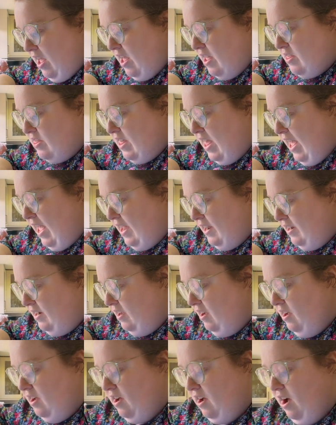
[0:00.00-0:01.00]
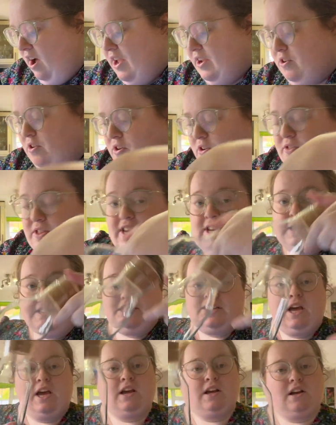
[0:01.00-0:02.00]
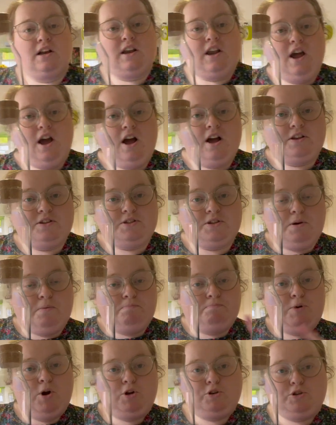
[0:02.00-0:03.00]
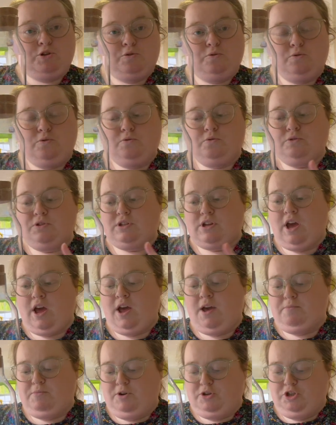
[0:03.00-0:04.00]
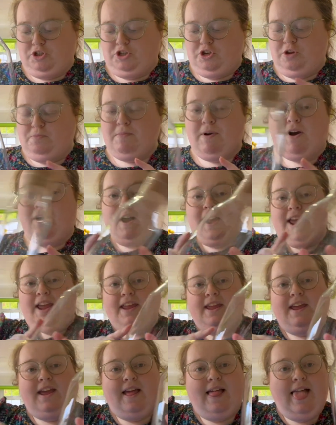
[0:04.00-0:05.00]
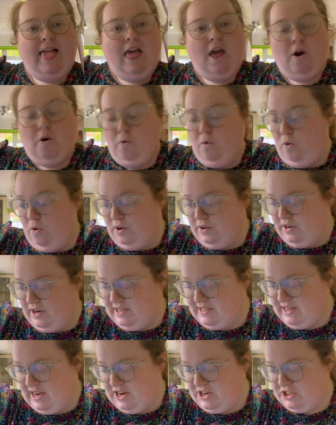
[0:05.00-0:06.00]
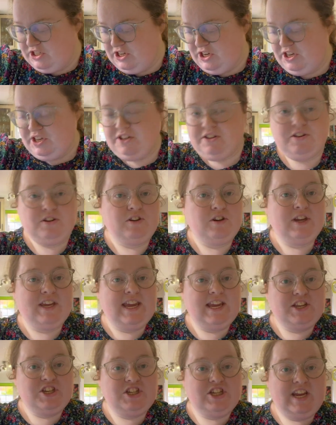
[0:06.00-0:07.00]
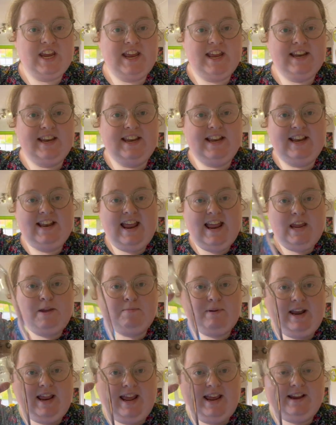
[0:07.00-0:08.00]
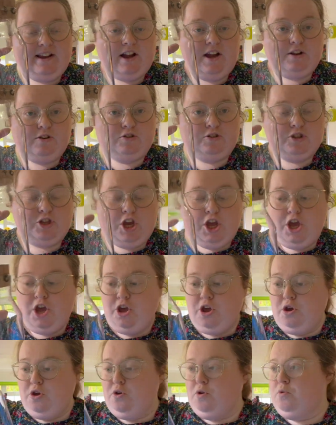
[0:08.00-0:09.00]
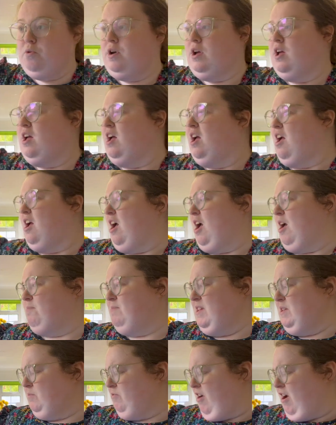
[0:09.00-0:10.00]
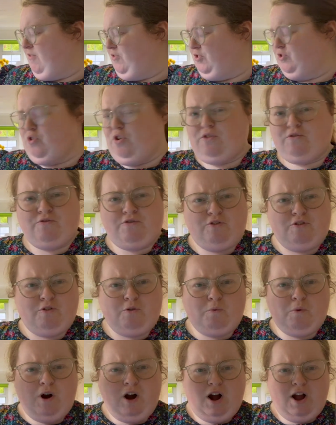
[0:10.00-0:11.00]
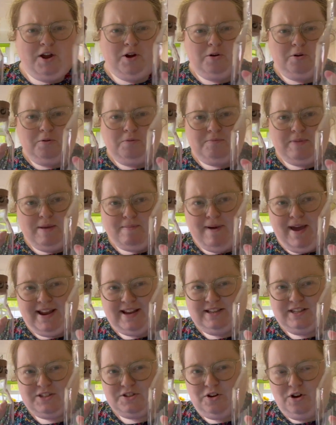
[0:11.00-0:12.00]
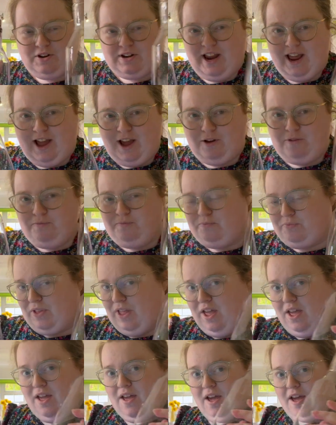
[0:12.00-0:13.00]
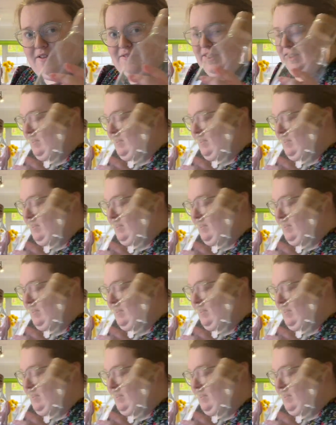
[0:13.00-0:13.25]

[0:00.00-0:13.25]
Then I got these glass bottles to do my organisation, kitchen, labelling. I got two, and these were out of stock for a while. They're back in stock now. I think